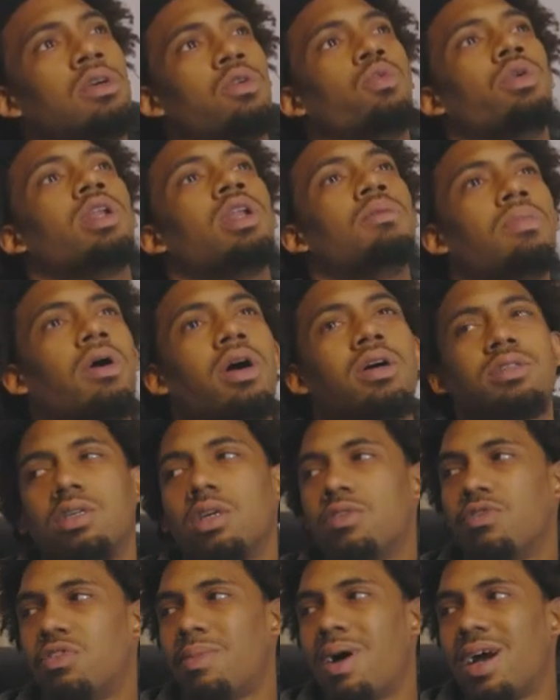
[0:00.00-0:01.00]
went and bought
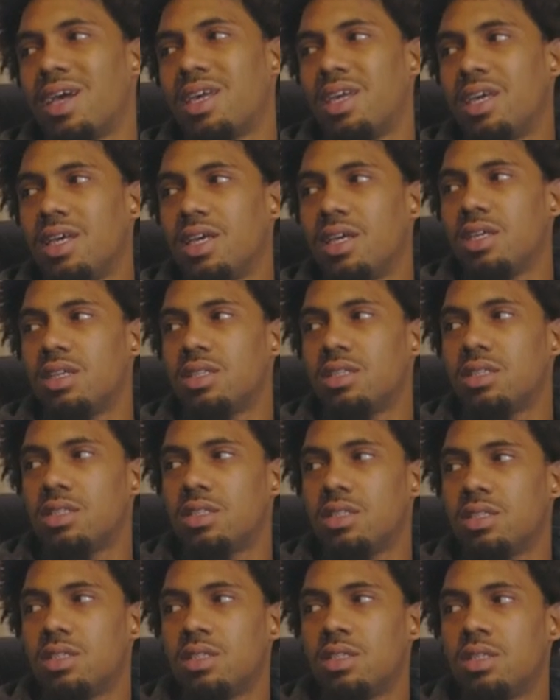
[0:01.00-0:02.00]
something for my kids.
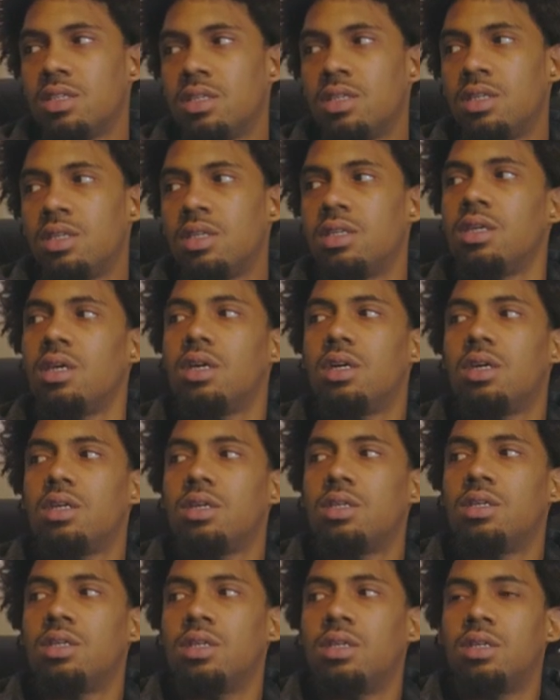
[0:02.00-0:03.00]
That's what's up.
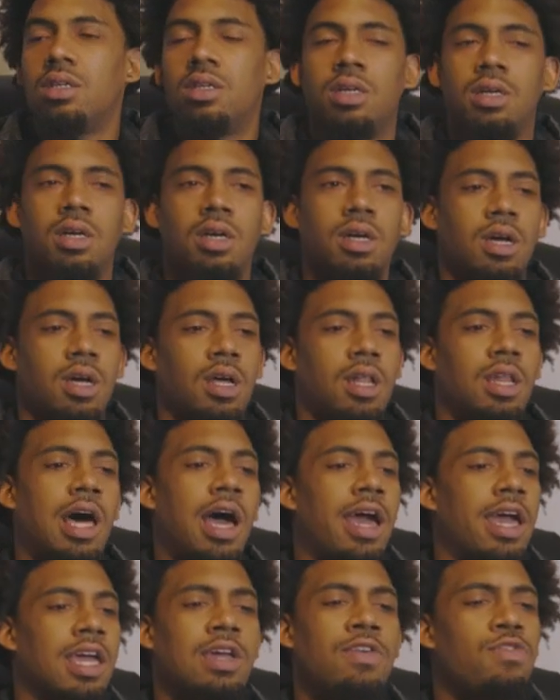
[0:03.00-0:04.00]
Yeah.
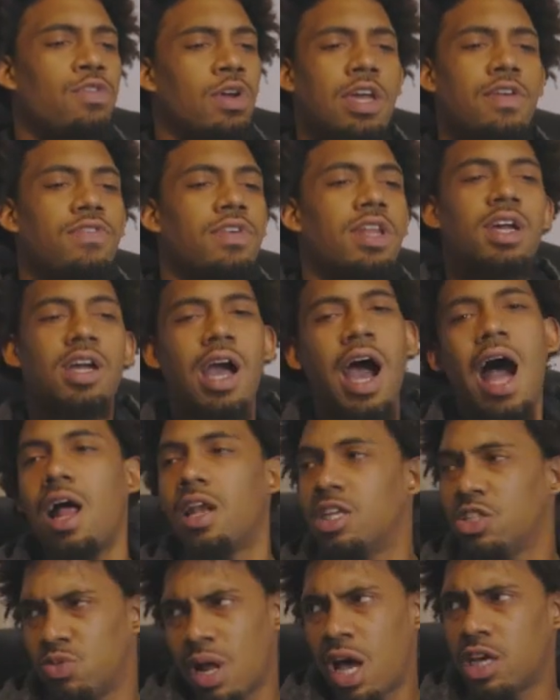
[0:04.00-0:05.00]
Like even even in
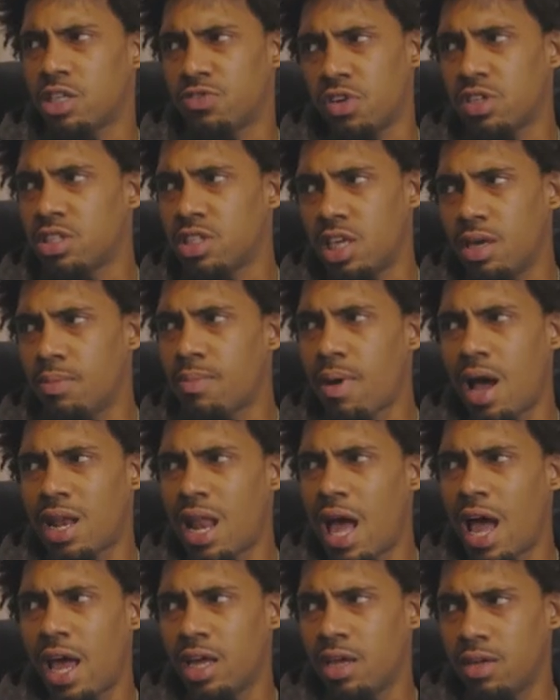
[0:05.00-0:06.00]
college when I was first getting my
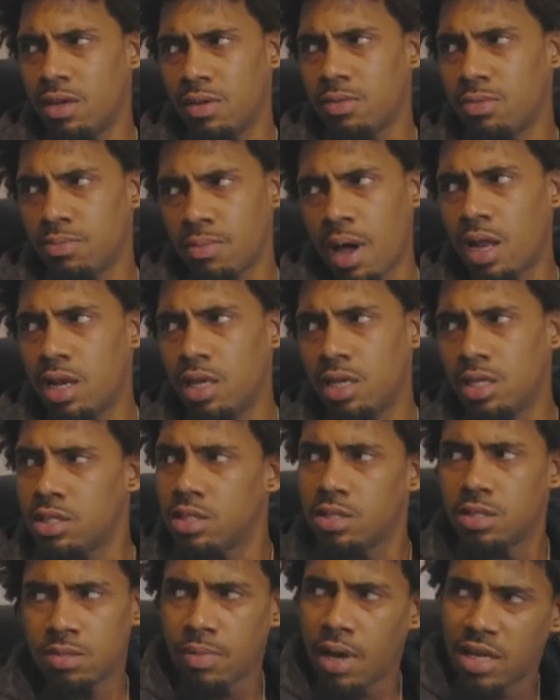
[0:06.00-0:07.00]
like my
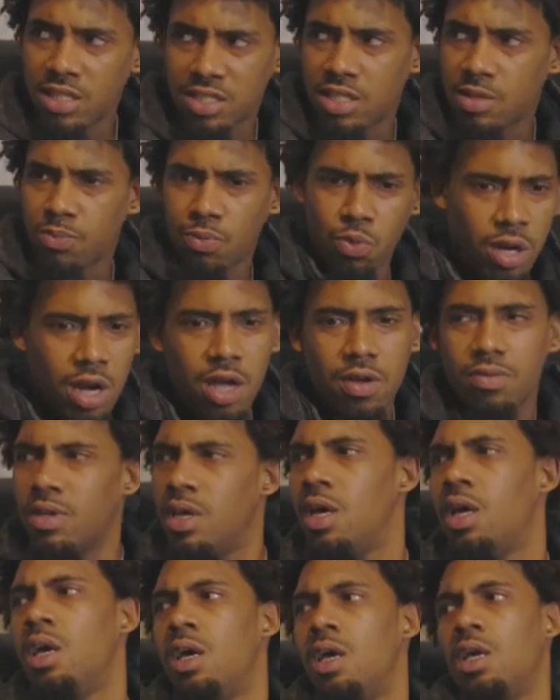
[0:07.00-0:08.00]
little my Making up? Your
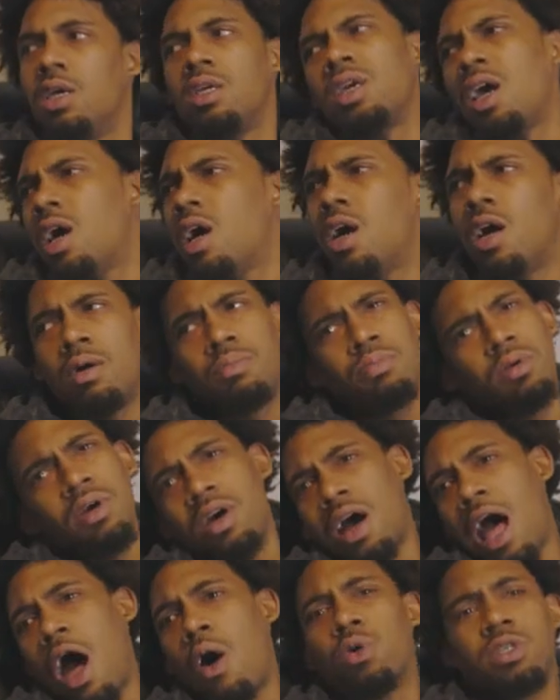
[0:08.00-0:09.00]
daughter straight. Yeah, bro.
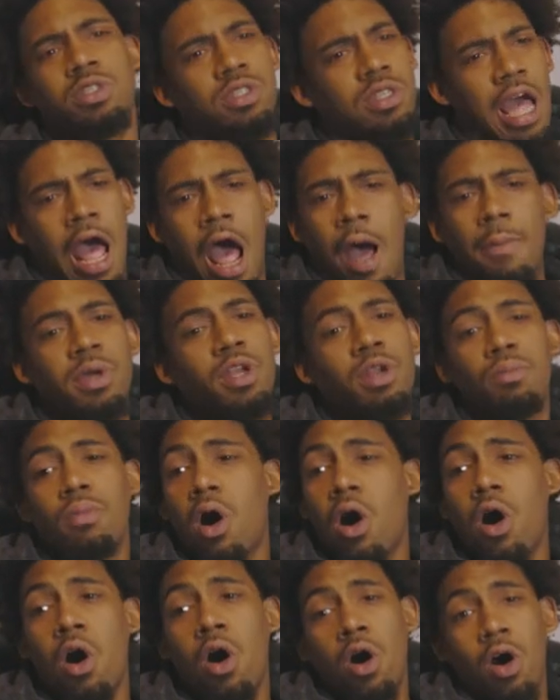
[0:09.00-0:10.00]
I was I'm in the
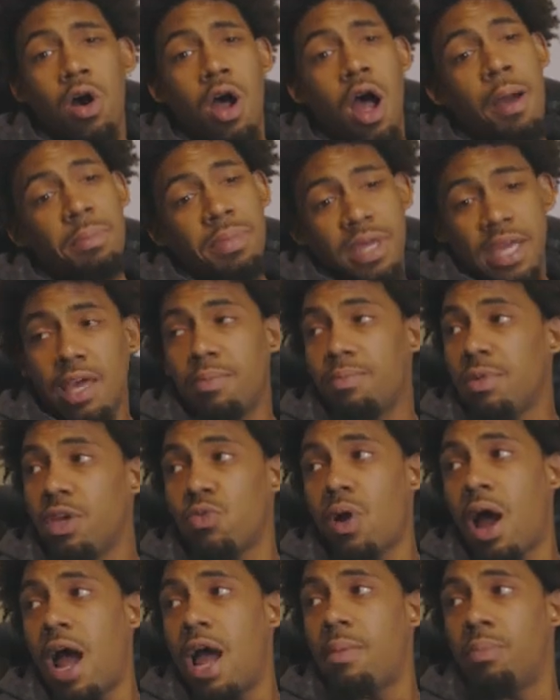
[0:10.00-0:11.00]
mall. I'm That's getting me
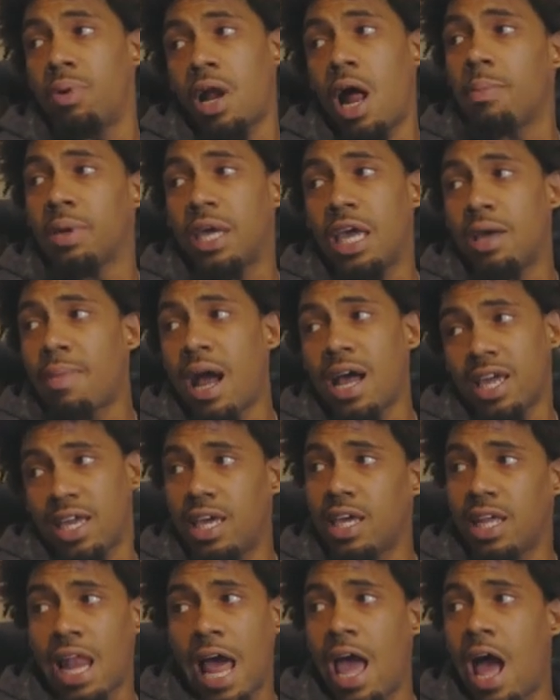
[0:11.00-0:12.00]
right, but I'm getting my
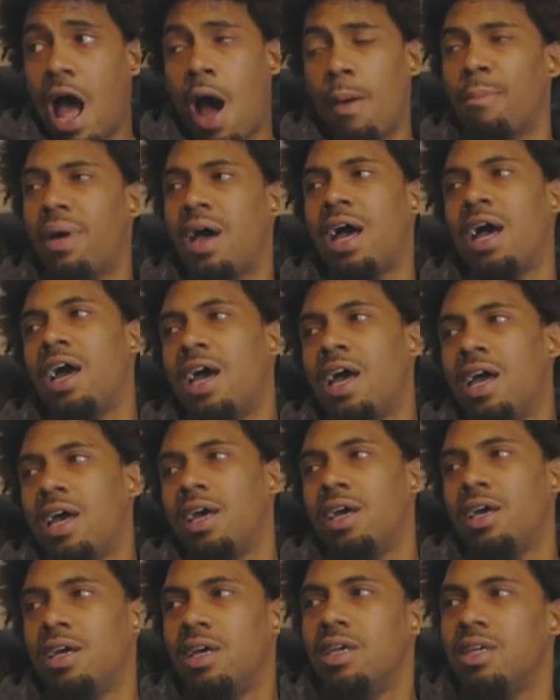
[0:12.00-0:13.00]
kid like I'm. I had my
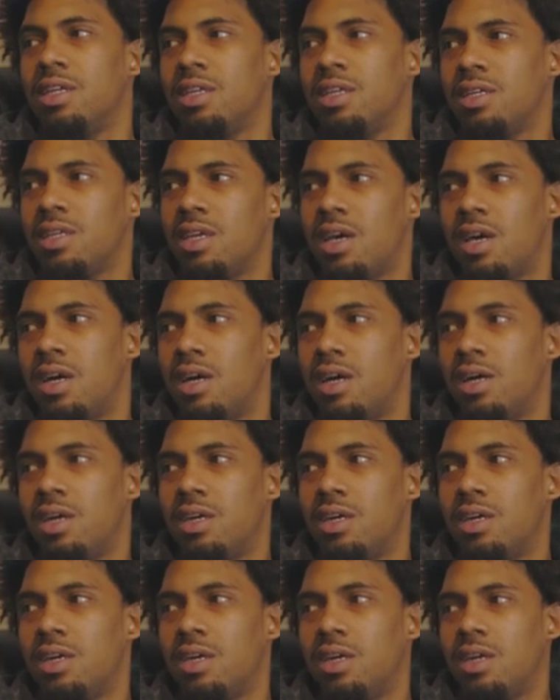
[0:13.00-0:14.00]
son, so I yeah.
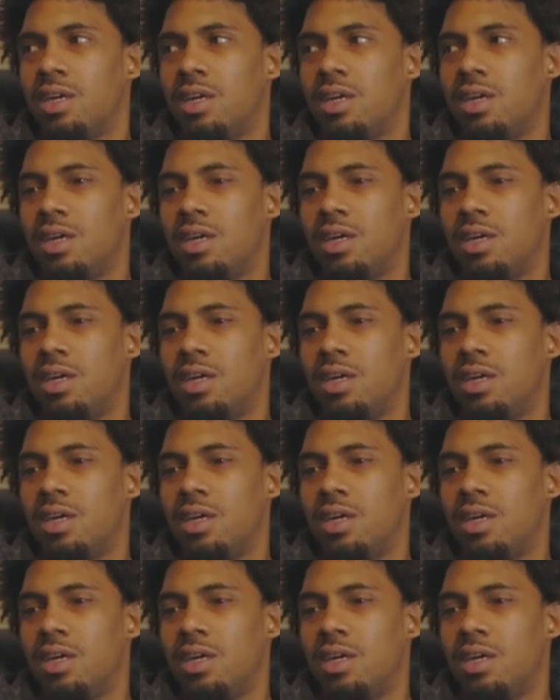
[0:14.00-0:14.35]
like my checks,